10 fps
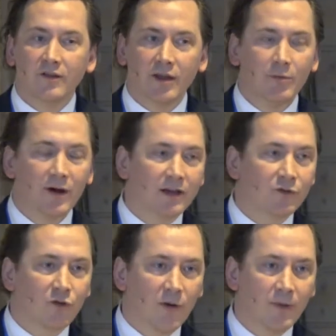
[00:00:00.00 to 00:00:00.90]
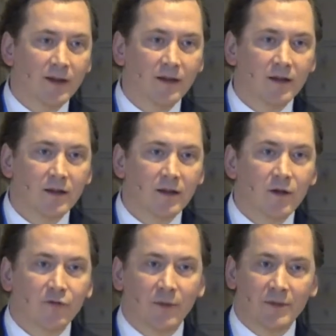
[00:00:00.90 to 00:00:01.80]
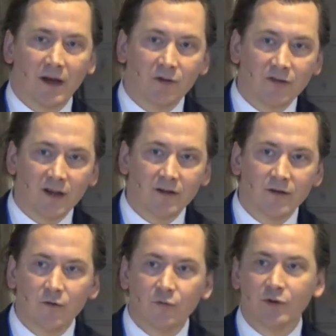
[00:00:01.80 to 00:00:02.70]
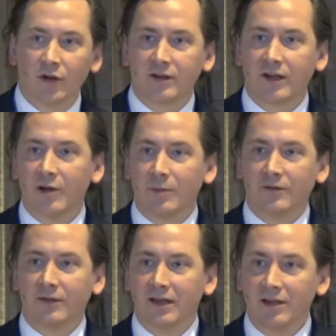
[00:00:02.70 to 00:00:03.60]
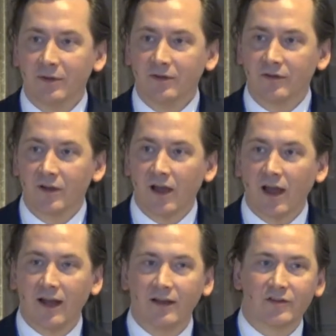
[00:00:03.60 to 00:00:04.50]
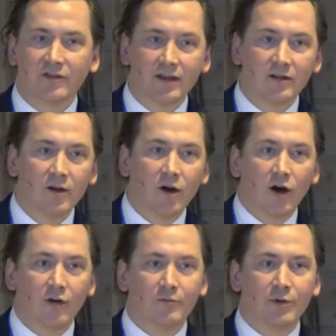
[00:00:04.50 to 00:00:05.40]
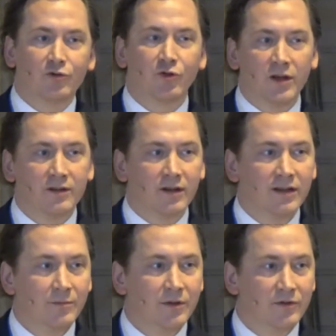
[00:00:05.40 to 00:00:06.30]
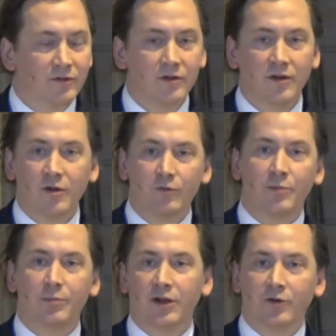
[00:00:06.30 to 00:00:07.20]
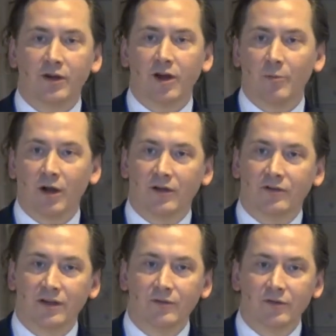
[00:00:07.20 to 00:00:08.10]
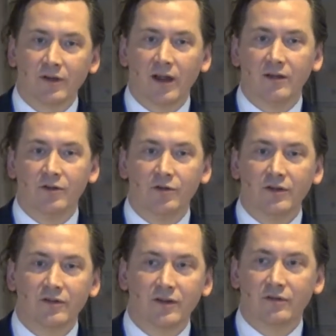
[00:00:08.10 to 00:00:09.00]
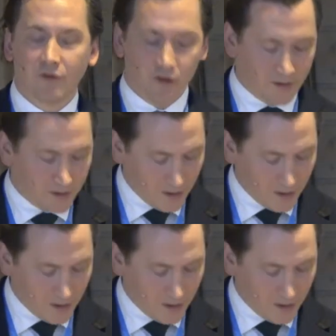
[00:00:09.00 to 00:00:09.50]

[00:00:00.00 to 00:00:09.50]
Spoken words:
The empire is crumbling from the outside. We do not care about the limes, and instead of patrolling the limes, we are bickering among ourselves, and the unity is falling